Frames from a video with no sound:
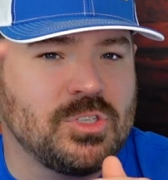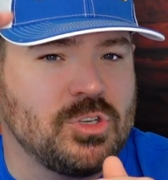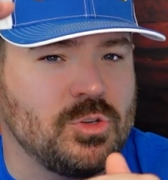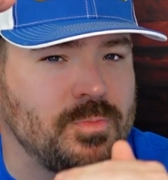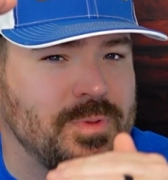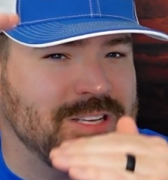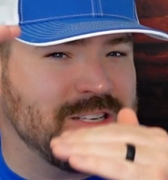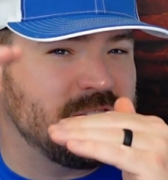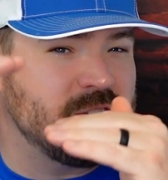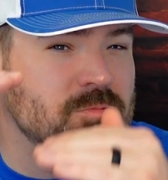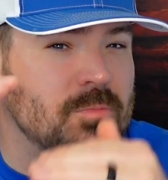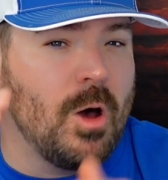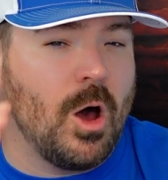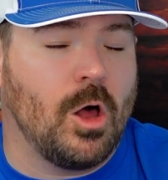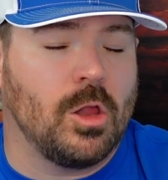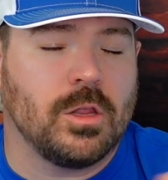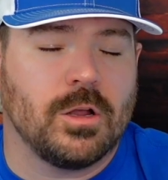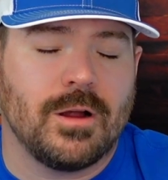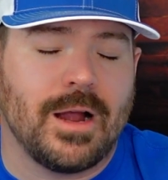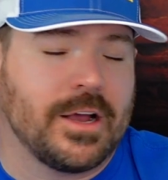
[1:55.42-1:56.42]
to be
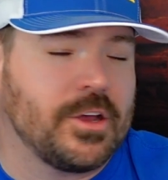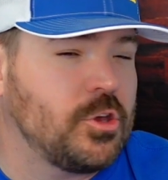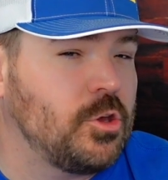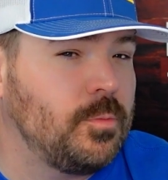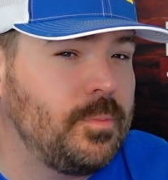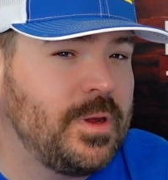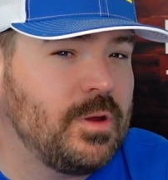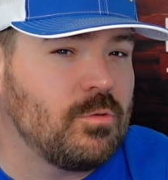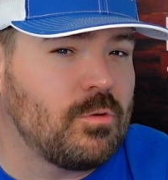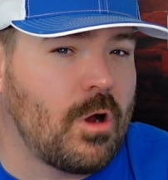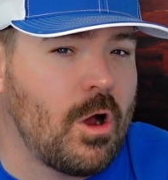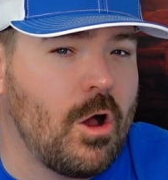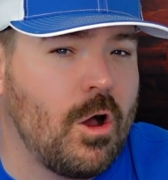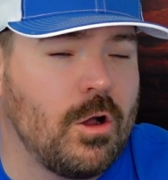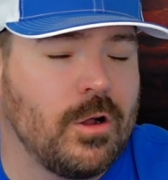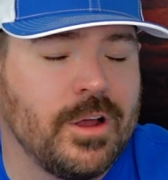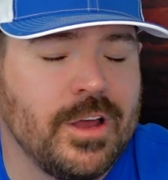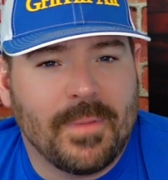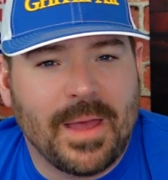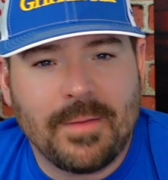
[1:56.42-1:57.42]
smaller. I could be
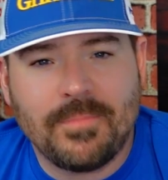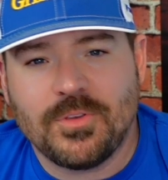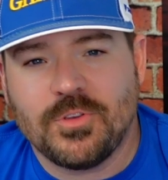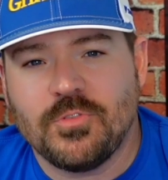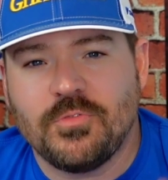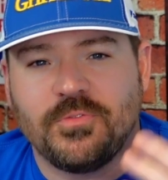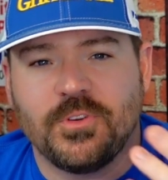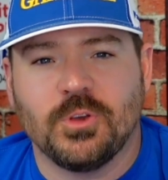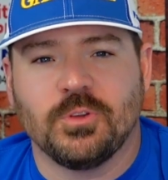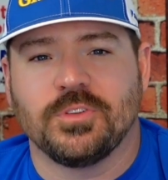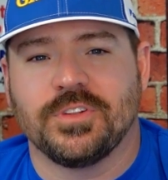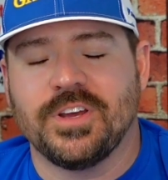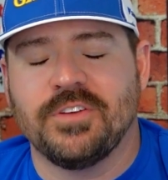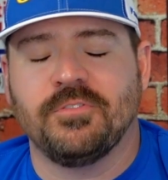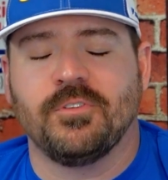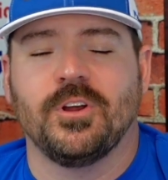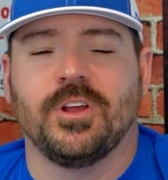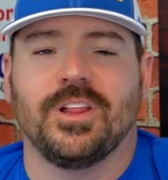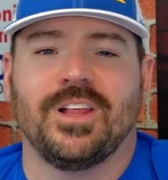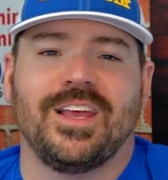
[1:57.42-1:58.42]
wrong. Maybe you feel
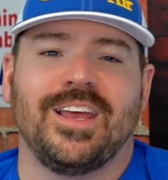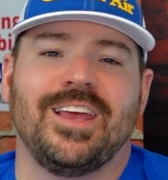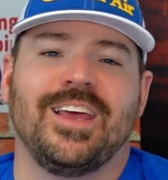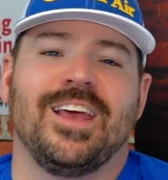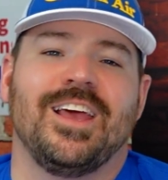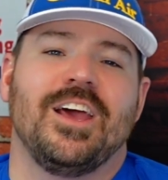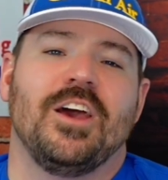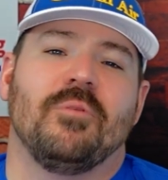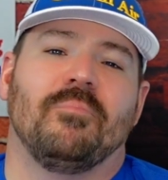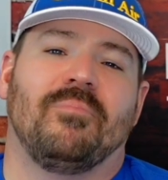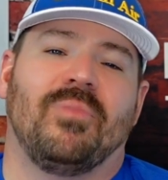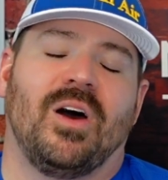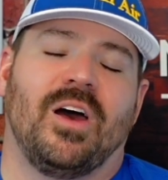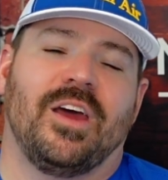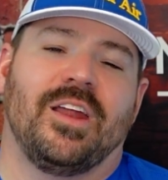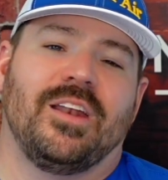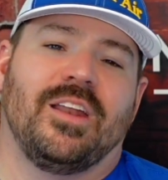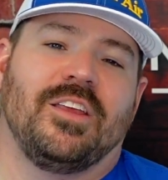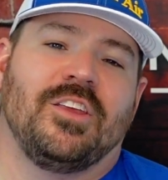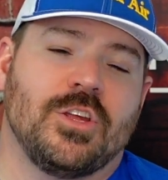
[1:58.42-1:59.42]
differently,
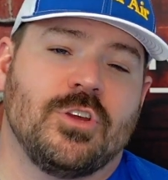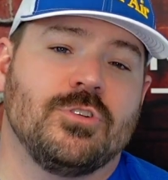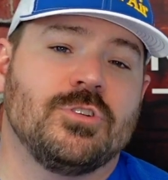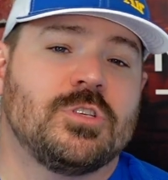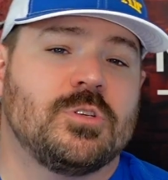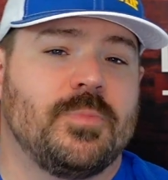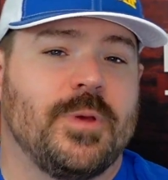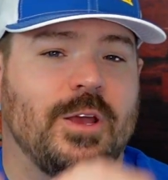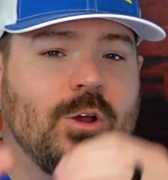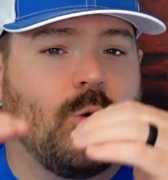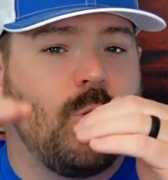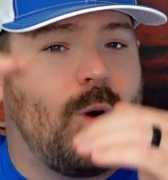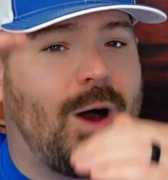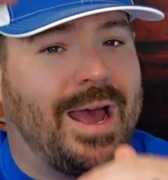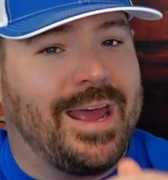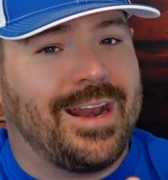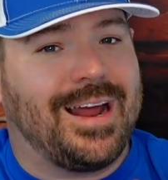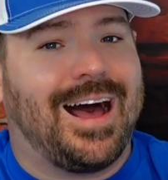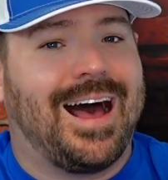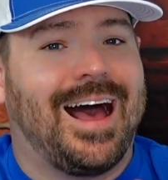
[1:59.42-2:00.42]
but it used to be
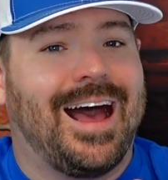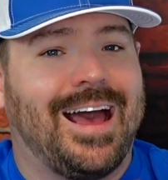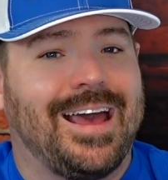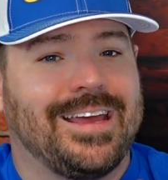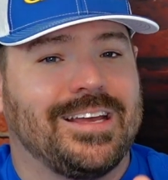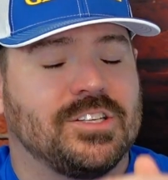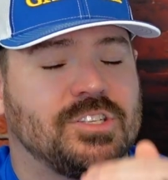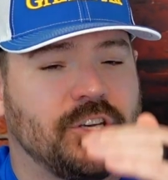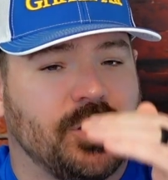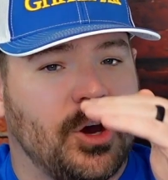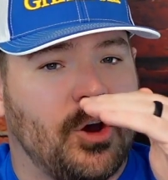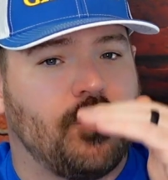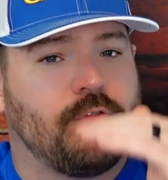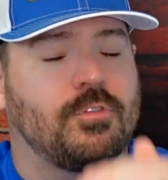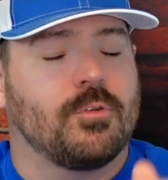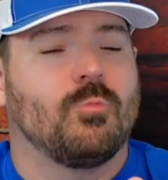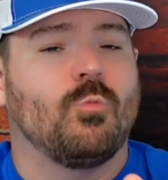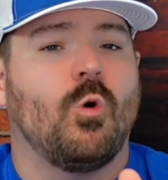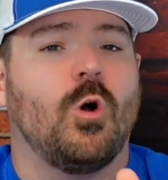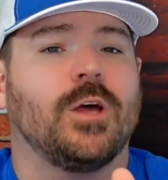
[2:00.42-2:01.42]
quite a hike to go
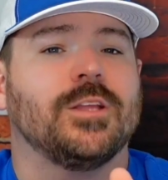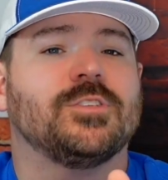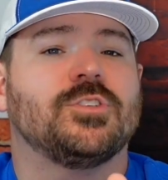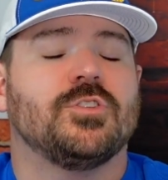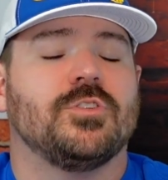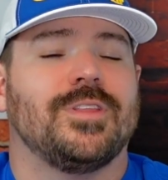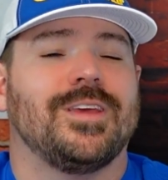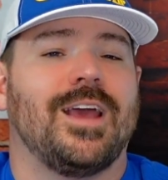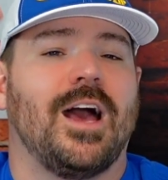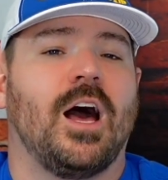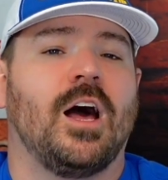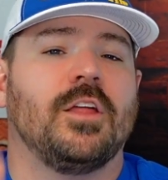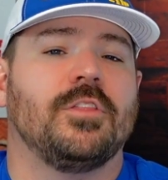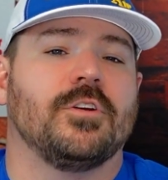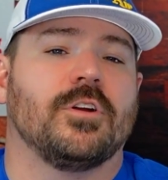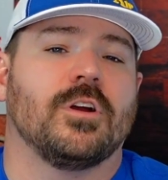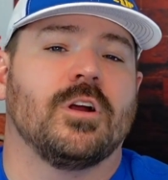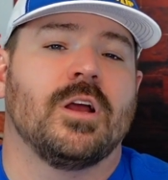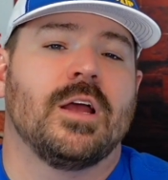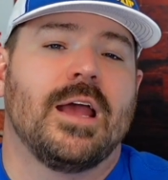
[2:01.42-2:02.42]
from one to the
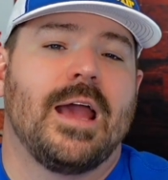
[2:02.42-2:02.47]
other.